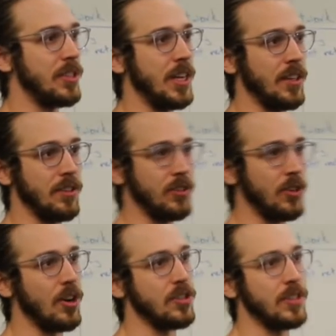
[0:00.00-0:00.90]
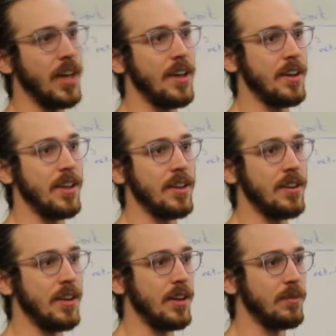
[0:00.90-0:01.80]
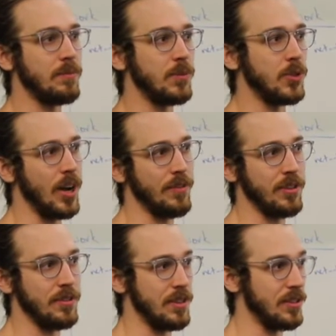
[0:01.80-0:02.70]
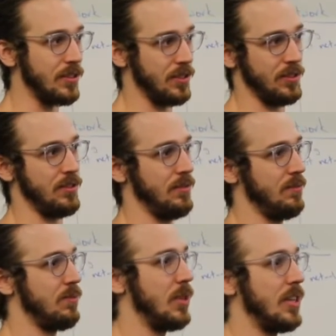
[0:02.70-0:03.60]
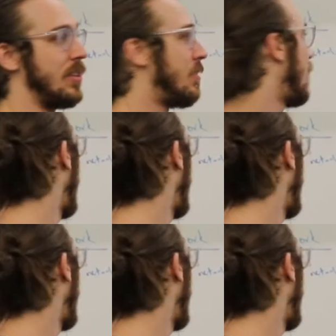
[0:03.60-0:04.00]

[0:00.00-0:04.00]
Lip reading: to take the charge on that and drive it, we need to